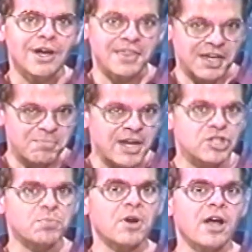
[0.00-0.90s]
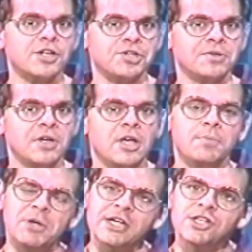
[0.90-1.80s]
I think it might surprise you,
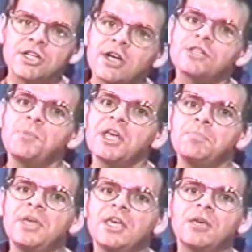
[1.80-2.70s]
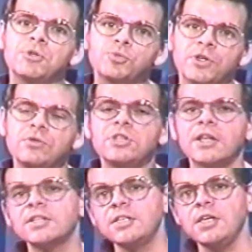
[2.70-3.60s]
because it does make a big image when you
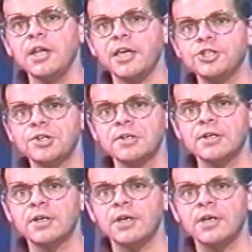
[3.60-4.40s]
tell a teenager